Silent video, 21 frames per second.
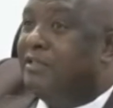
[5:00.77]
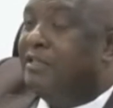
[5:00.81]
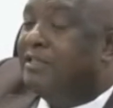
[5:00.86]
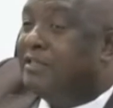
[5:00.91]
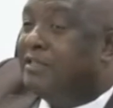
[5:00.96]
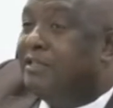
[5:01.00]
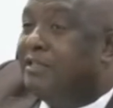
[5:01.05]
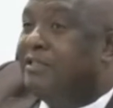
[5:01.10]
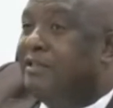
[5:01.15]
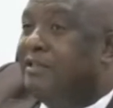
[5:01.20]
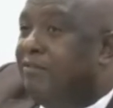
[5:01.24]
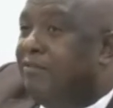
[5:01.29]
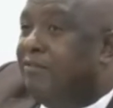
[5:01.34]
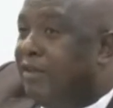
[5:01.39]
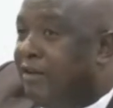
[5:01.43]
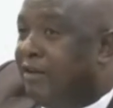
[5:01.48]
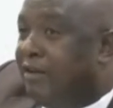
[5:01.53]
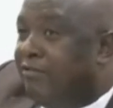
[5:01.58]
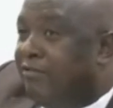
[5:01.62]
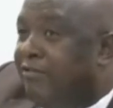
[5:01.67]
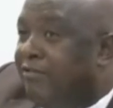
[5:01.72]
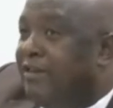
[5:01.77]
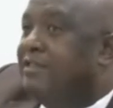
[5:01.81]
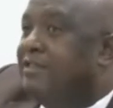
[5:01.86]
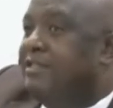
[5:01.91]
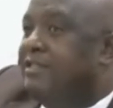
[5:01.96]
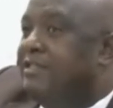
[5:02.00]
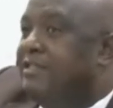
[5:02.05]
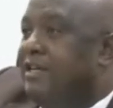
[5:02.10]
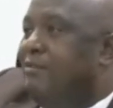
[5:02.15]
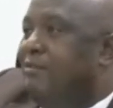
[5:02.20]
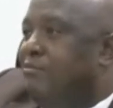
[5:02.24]
this is the very
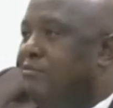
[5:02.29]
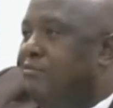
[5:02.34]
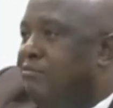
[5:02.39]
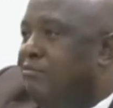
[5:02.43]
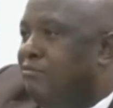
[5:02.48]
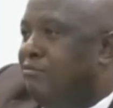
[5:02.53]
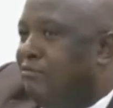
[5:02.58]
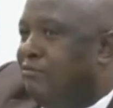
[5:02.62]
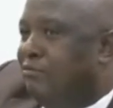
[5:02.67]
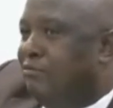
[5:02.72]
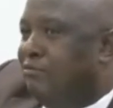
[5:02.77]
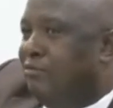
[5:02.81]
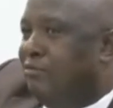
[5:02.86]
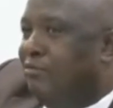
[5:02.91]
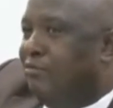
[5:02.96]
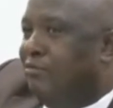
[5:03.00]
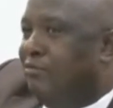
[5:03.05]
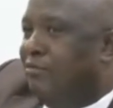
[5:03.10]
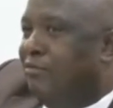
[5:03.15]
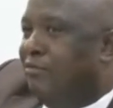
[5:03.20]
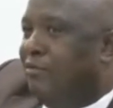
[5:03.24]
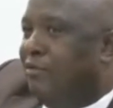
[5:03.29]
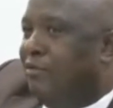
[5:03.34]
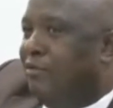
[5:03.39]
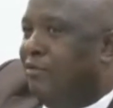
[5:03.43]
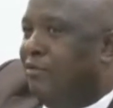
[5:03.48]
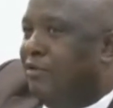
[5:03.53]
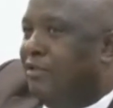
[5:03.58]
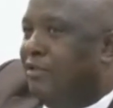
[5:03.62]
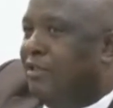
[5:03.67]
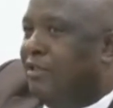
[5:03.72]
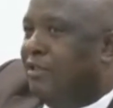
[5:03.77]
first time
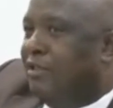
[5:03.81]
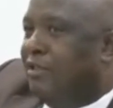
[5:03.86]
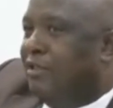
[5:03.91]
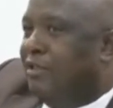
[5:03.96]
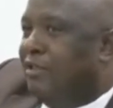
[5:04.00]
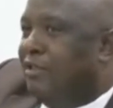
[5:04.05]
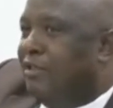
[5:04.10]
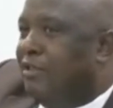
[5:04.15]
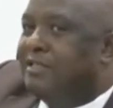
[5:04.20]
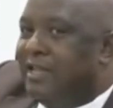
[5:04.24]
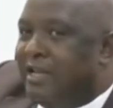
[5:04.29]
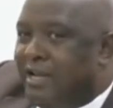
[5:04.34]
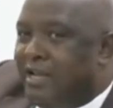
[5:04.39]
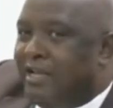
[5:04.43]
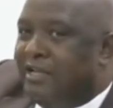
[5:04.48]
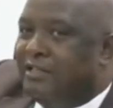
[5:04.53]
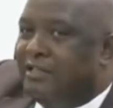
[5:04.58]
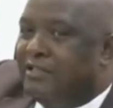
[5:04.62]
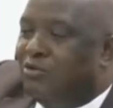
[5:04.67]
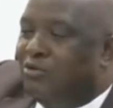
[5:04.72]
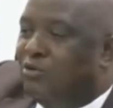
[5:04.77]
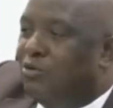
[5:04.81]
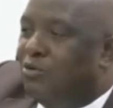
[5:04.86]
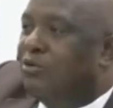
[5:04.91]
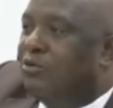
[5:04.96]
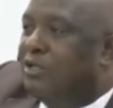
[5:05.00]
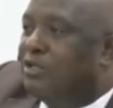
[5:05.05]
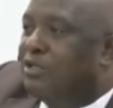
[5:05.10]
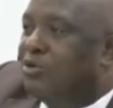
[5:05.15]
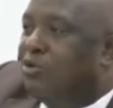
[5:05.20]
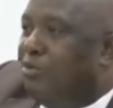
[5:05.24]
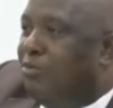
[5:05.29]
this Senate,
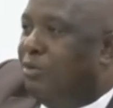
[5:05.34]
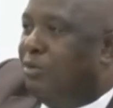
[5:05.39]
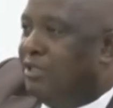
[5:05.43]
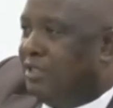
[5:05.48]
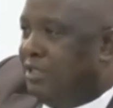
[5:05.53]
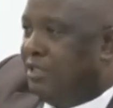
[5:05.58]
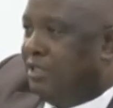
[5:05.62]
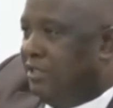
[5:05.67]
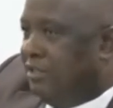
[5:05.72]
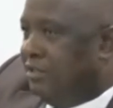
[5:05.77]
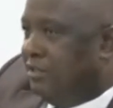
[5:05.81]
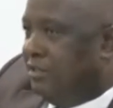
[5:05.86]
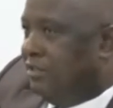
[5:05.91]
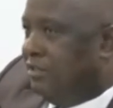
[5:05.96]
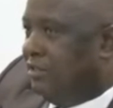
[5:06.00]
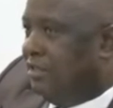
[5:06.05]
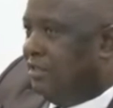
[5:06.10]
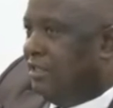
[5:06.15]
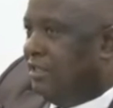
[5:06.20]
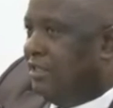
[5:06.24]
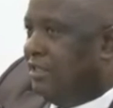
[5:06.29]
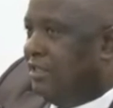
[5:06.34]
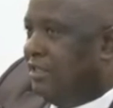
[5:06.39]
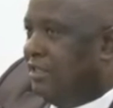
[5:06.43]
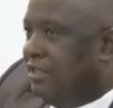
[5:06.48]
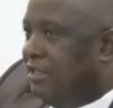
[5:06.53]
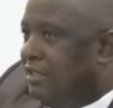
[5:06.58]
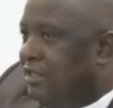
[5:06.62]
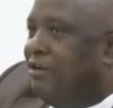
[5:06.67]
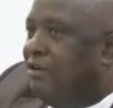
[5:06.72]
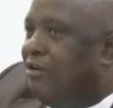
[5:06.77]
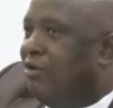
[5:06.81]
through this committee, is
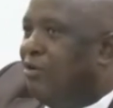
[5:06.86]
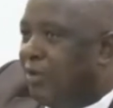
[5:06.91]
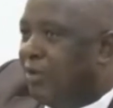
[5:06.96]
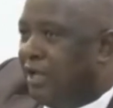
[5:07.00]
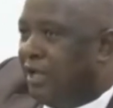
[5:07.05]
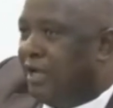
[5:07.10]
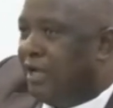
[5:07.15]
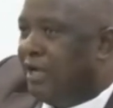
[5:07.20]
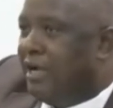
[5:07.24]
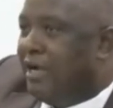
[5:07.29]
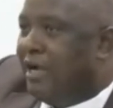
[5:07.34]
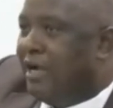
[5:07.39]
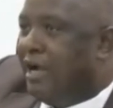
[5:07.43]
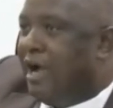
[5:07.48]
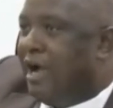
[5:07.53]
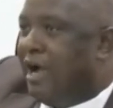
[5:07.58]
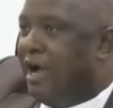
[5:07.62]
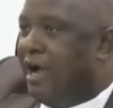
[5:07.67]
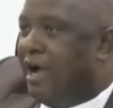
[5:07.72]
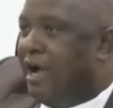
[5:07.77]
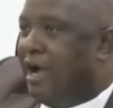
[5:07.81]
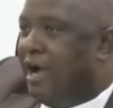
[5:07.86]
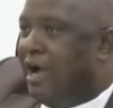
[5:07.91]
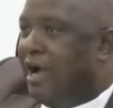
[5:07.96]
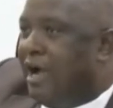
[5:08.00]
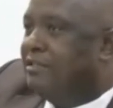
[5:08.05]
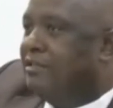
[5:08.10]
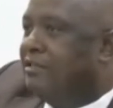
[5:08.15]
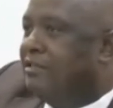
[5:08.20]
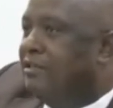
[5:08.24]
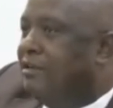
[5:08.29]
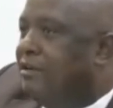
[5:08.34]
uh, looking
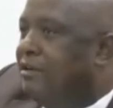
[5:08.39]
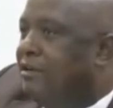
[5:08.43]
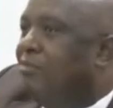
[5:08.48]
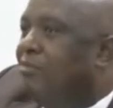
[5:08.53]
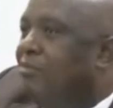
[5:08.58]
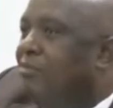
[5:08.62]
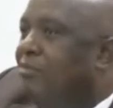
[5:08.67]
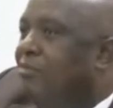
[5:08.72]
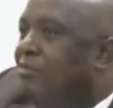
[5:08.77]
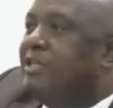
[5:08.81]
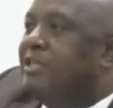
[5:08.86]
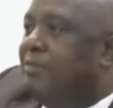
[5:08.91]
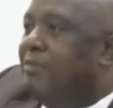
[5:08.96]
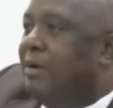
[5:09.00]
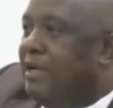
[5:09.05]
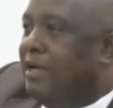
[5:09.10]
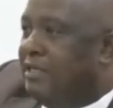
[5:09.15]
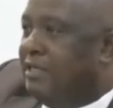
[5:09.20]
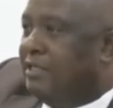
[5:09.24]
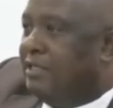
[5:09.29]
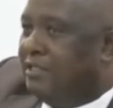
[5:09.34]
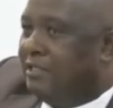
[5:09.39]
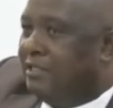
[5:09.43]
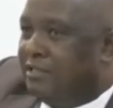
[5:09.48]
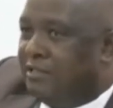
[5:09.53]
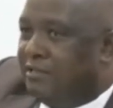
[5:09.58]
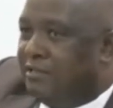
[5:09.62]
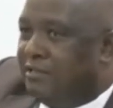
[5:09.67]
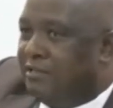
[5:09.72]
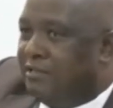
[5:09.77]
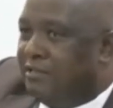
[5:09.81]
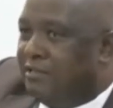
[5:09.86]
at
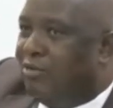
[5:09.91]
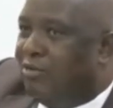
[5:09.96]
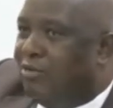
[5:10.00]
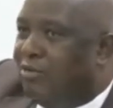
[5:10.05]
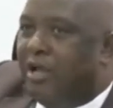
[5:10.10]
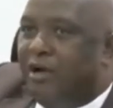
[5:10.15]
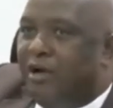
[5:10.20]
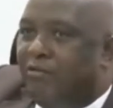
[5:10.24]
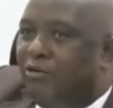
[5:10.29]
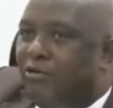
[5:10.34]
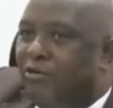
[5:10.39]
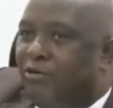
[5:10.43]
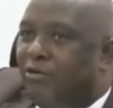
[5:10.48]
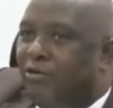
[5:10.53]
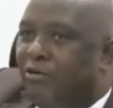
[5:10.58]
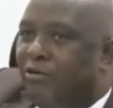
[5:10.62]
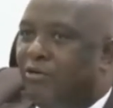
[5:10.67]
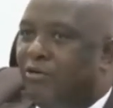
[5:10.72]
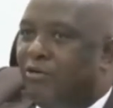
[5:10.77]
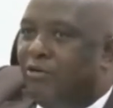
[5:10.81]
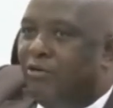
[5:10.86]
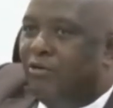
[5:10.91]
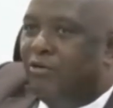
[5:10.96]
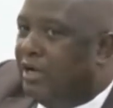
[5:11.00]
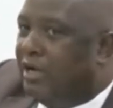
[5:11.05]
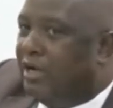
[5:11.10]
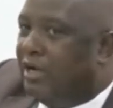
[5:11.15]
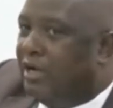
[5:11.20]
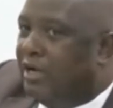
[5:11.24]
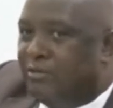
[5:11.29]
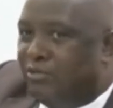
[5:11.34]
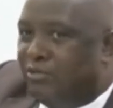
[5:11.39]
municipalities. We have not been
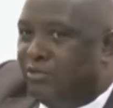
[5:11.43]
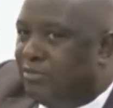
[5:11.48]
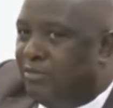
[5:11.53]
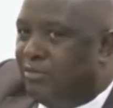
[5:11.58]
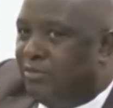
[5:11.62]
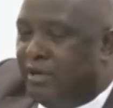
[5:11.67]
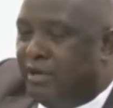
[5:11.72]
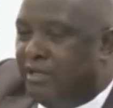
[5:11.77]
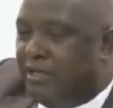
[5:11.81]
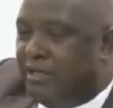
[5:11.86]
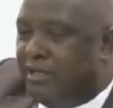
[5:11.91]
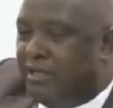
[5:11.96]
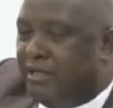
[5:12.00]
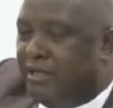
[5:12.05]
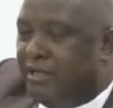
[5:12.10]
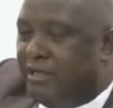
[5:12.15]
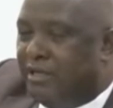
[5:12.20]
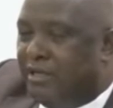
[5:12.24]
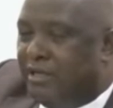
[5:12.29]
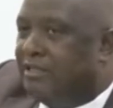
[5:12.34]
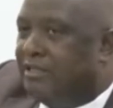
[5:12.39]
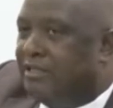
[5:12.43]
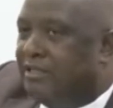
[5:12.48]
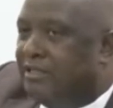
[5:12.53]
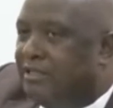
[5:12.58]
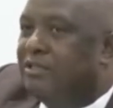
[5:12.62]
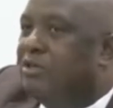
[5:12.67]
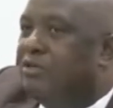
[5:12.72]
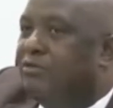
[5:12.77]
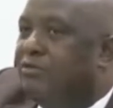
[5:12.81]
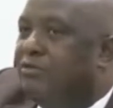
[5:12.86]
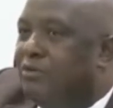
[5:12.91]
looking at municipalities since
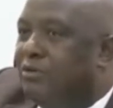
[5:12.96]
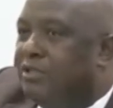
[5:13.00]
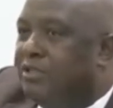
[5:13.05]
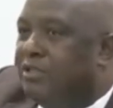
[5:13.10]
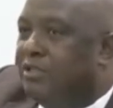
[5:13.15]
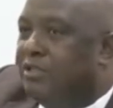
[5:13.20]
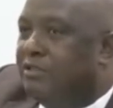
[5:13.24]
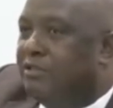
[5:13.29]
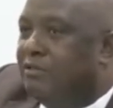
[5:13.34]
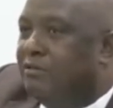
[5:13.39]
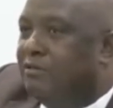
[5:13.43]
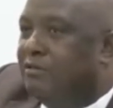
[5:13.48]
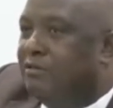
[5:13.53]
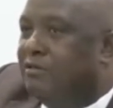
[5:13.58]
2014,